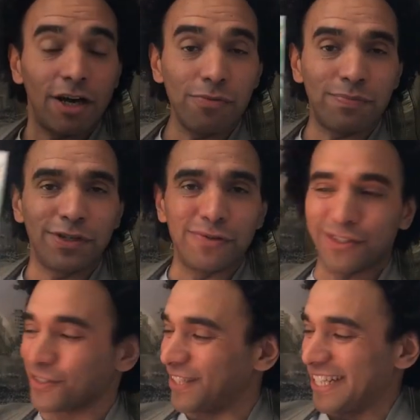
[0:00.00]
Hope you
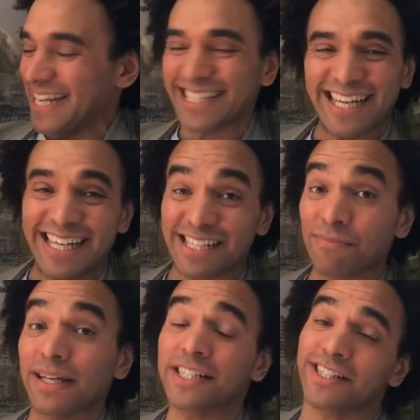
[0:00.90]
enjoyed it. It's a
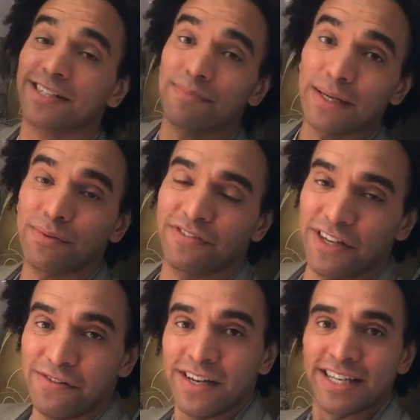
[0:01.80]
pleasure to be with
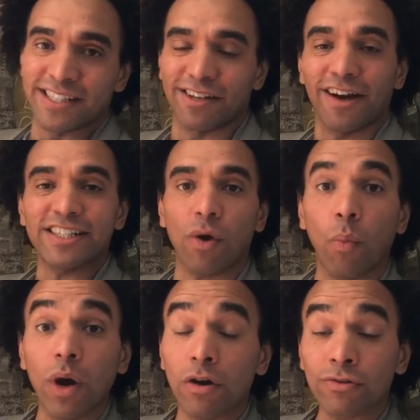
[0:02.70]
you tonight
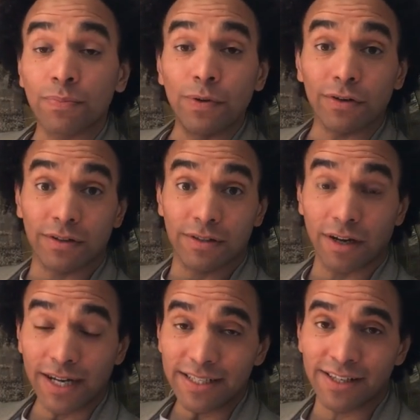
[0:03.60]
on World Book
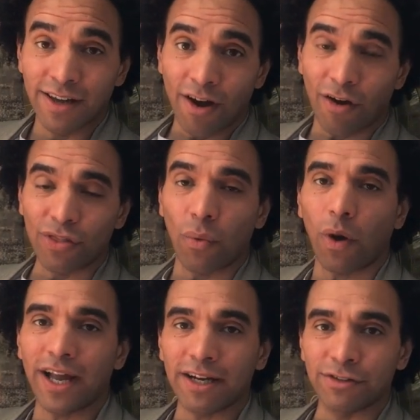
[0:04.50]
Night on the
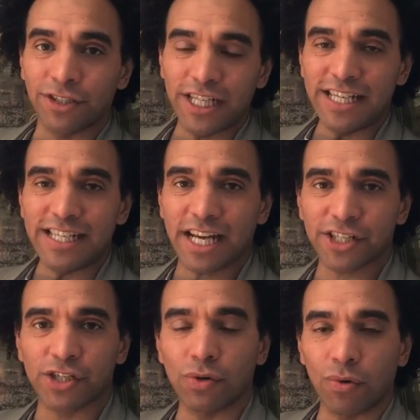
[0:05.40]
YLG
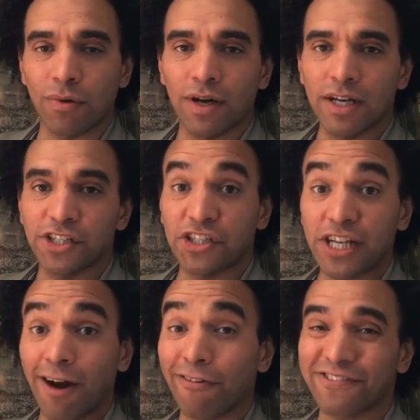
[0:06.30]
National
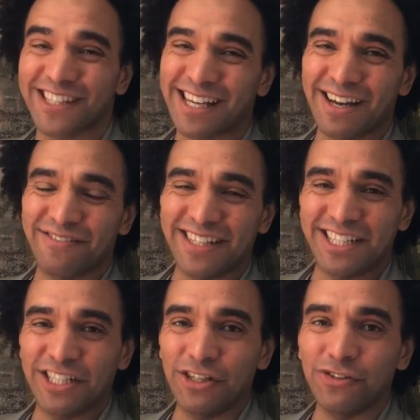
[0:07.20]
Shelf
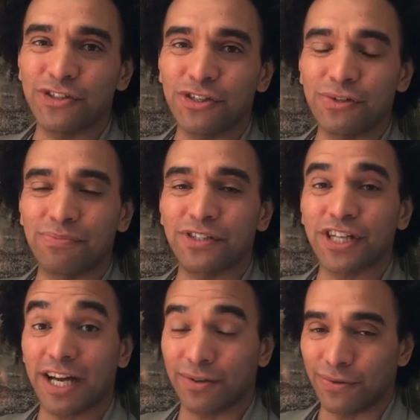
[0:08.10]
Service YouTube
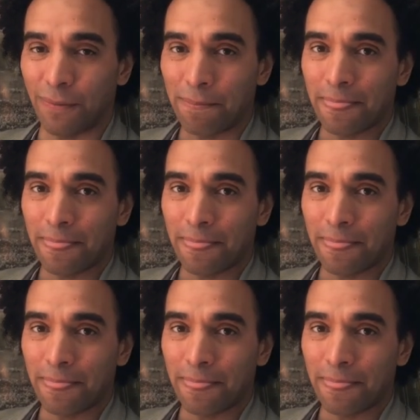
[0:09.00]
channel.